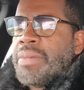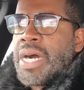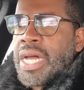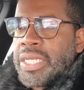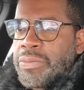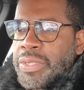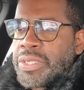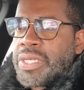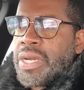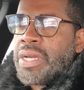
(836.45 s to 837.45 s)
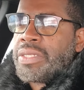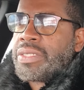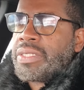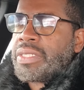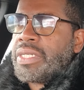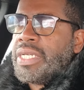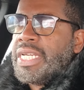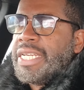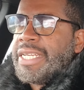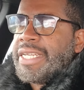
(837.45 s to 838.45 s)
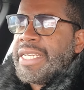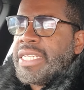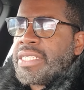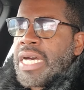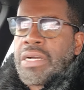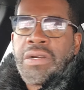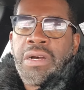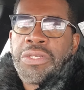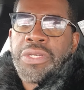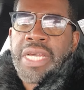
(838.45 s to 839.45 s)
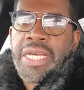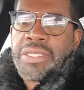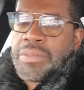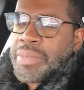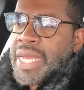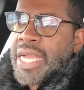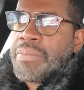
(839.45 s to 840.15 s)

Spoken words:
Hollywood stars, is I'll call you guys the Black